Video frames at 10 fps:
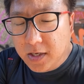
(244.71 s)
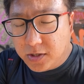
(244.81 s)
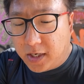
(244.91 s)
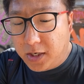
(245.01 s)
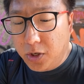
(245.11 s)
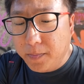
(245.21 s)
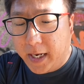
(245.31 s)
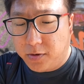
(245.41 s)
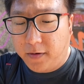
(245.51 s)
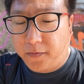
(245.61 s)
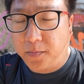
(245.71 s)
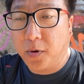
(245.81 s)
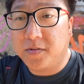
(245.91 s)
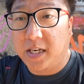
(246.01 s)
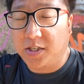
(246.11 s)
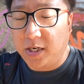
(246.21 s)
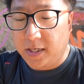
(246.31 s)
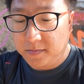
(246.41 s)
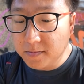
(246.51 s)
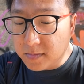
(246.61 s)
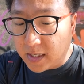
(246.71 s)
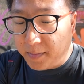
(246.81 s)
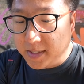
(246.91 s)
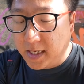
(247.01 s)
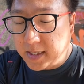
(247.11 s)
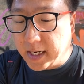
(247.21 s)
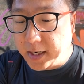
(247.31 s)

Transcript: So there are new background for both Zacian and Zamazenta,